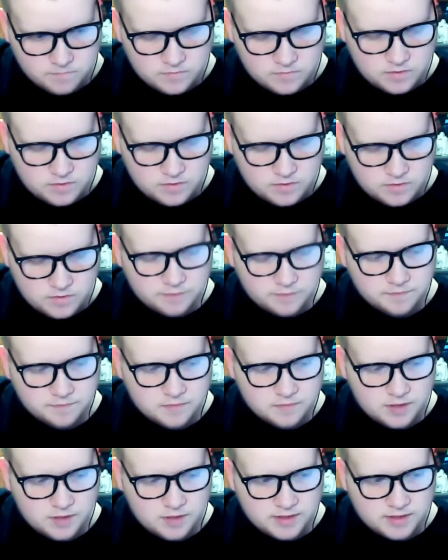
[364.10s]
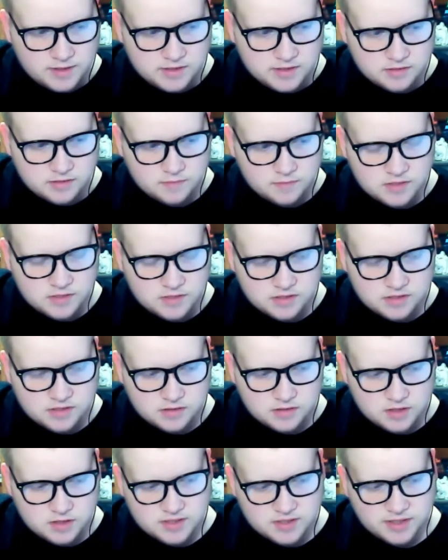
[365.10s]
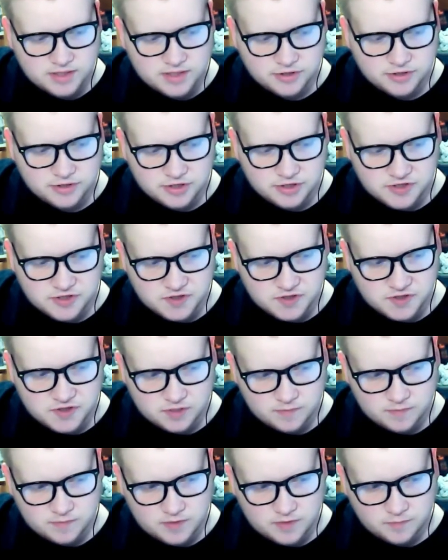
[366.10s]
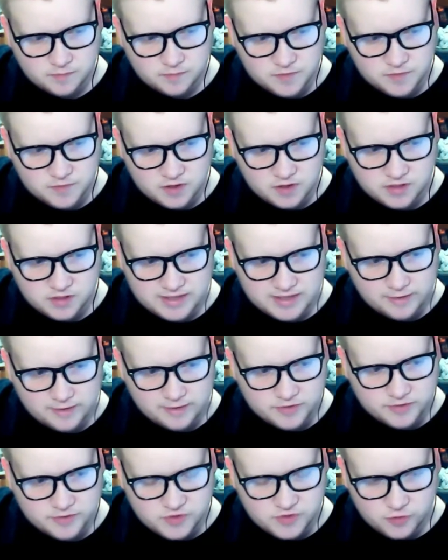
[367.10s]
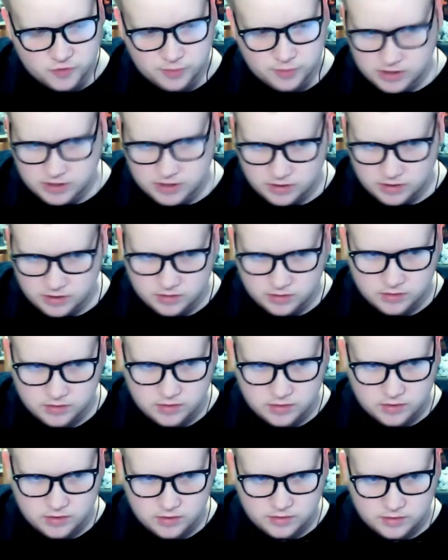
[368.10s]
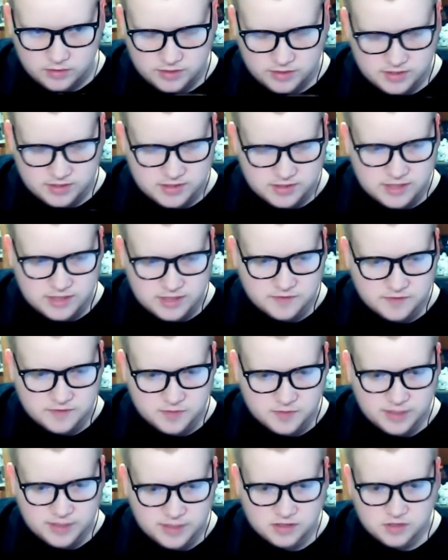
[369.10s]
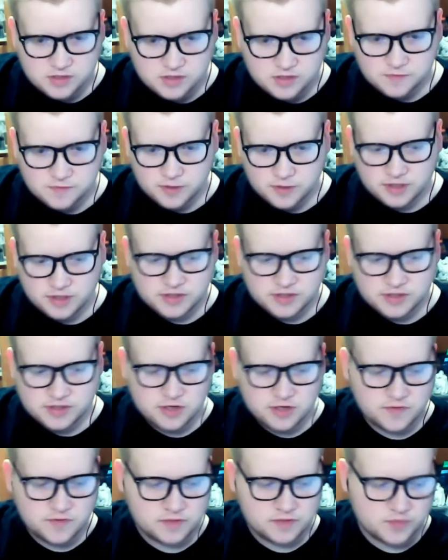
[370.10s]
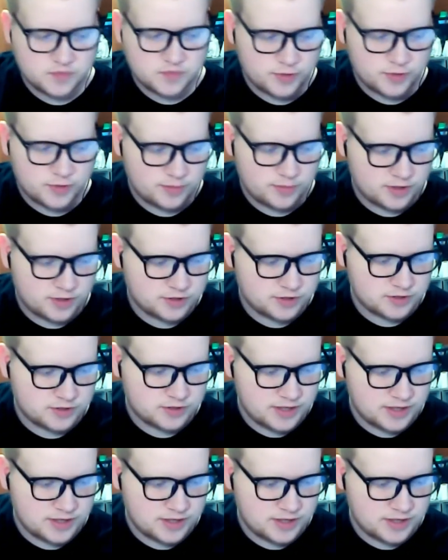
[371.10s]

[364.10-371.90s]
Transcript: Yeah, and this essentially just turns out to be just a safe space for conservatives, pretty much.